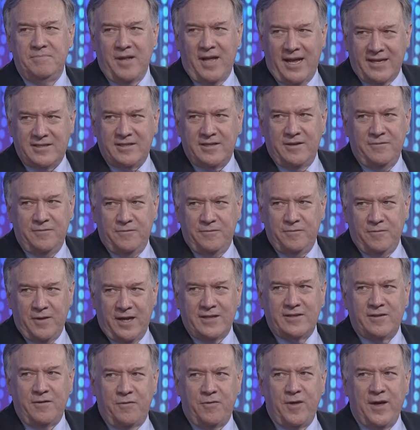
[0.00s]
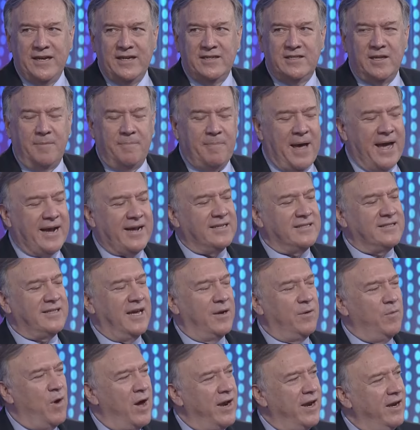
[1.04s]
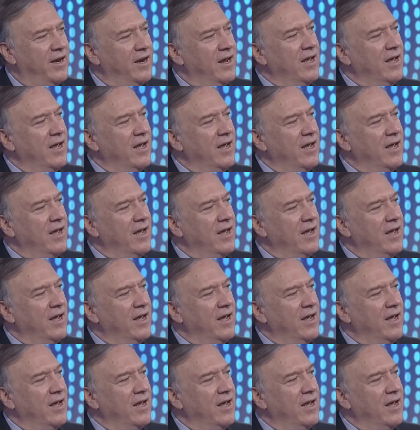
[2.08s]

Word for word: lots of, lots of things that Pakistan wanted.